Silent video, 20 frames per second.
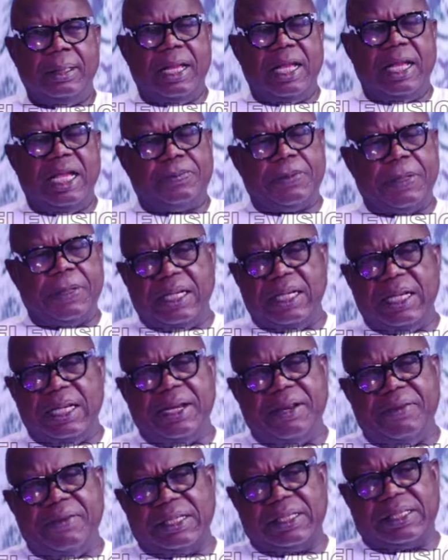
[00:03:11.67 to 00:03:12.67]

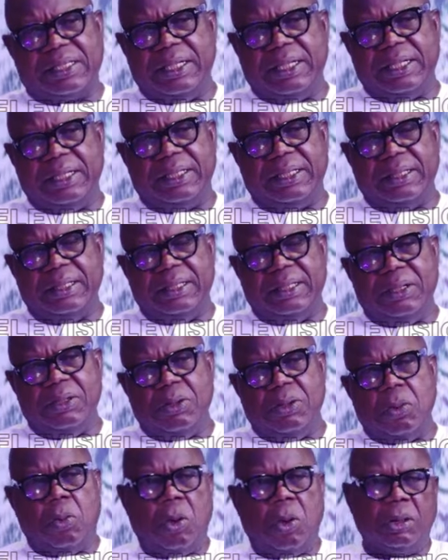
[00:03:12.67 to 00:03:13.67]
Especially in River State, you
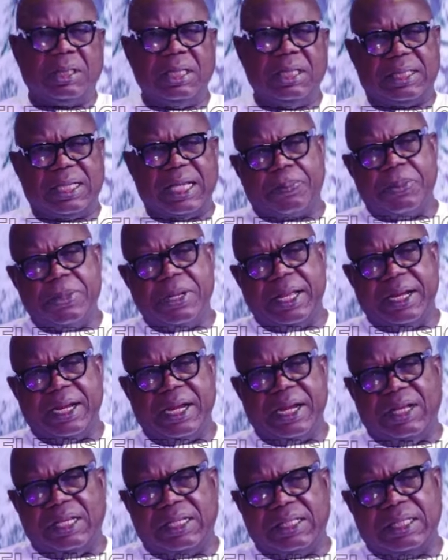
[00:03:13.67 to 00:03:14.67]
know, what is happening
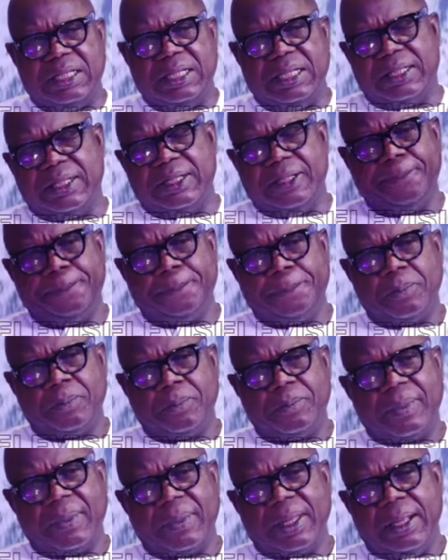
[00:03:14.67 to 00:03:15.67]
in River State
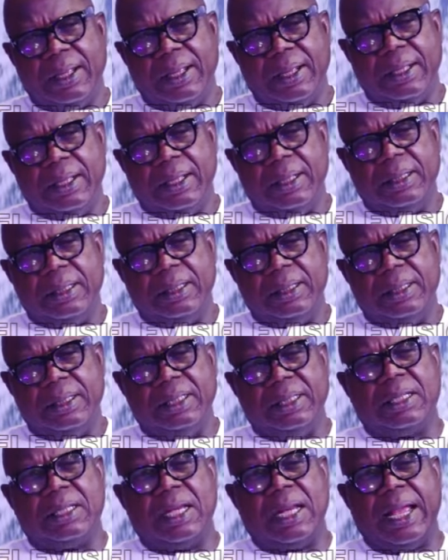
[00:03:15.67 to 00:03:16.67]

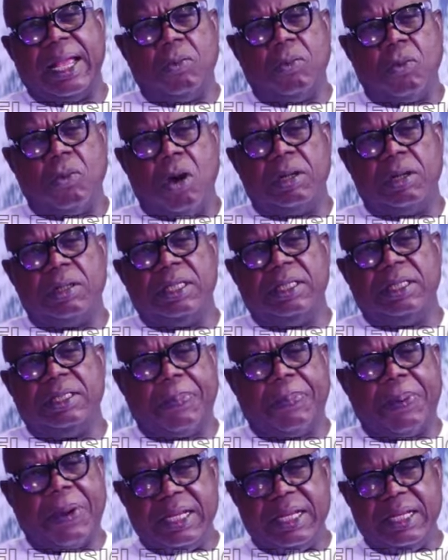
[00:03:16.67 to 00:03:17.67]
is like what the
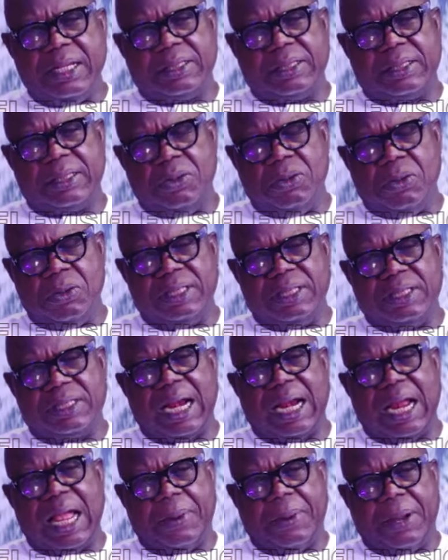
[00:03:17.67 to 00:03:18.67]
Japanese, you know,
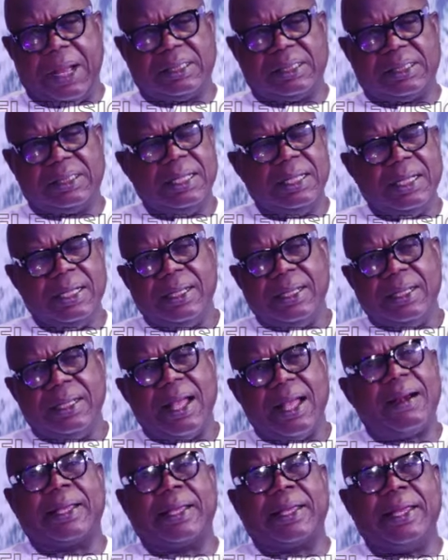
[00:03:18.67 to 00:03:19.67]
describe as
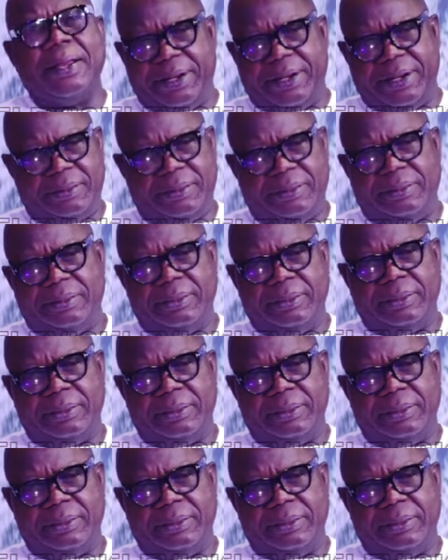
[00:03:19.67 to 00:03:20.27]
harakiri,